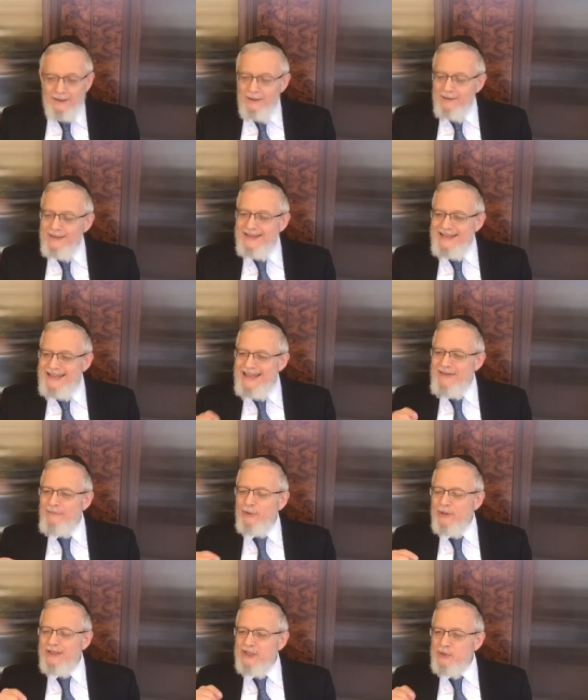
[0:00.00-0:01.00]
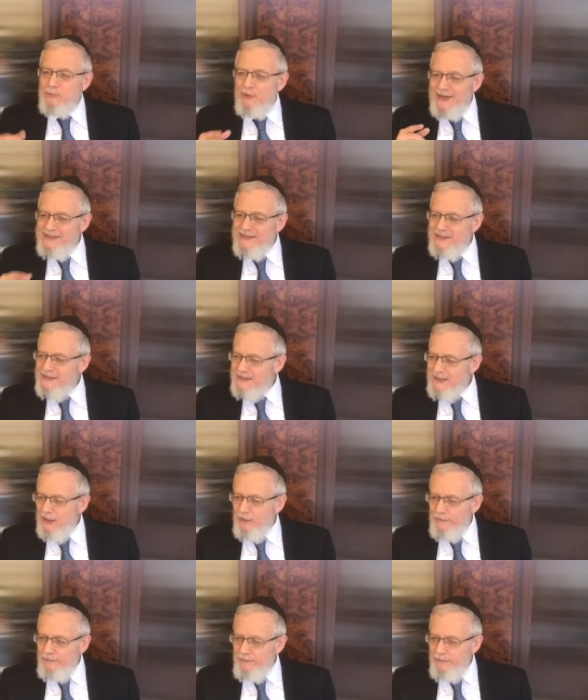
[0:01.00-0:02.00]
the evil expressed
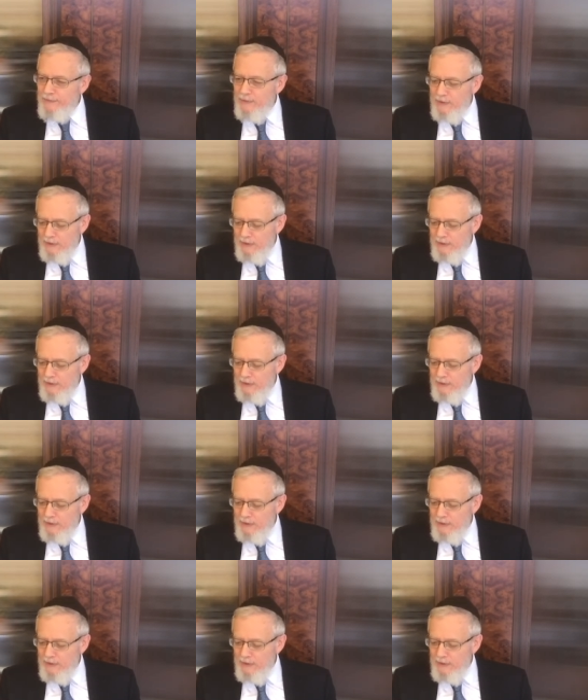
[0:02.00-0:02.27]
itself